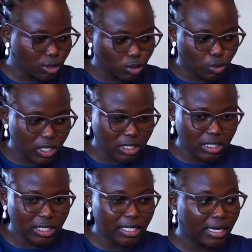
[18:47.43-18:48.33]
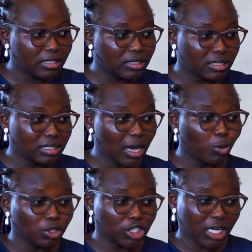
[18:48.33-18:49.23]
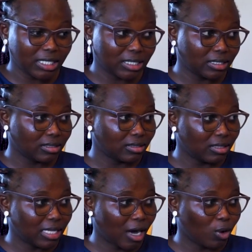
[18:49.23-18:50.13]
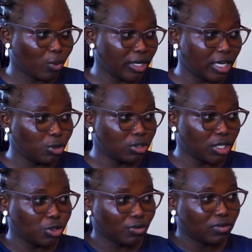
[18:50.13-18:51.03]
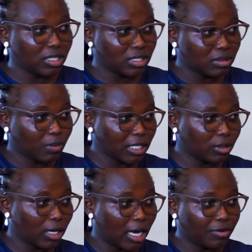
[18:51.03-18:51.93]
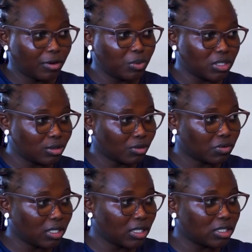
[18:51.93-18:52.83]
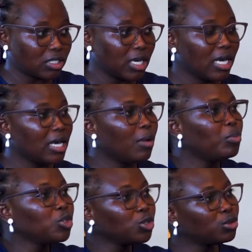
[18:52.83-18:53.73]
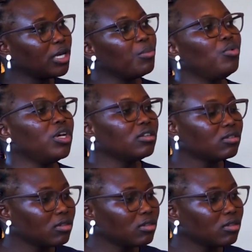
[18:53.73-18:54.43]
gets to 20, the system will shut down with the usage of this particular 100 pieces of energy and push it to the brain.